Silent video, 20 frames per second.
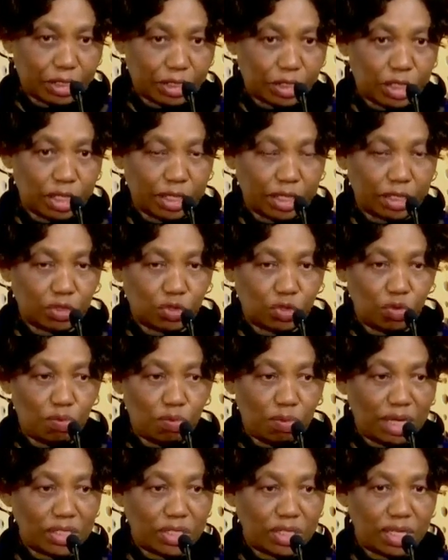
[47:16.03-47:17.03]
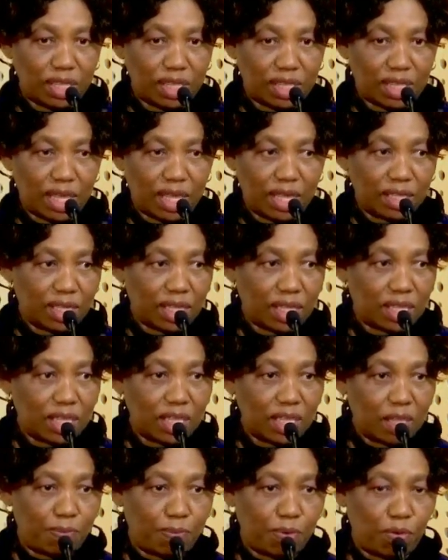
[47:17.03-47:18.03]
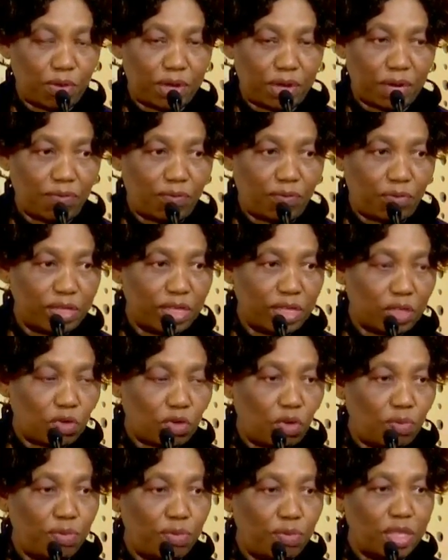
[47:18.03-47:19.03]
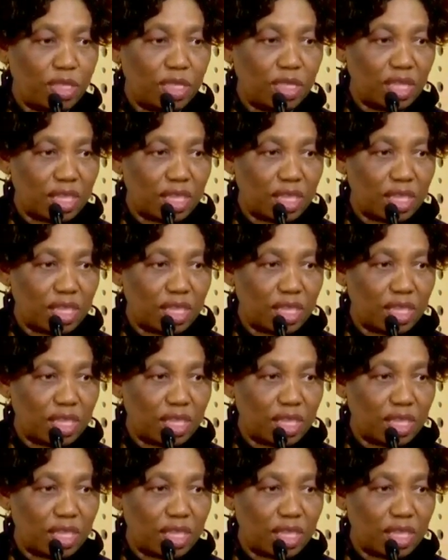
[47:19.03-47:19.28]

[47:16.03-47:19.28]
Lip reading: our children too much and say there's this program for this community,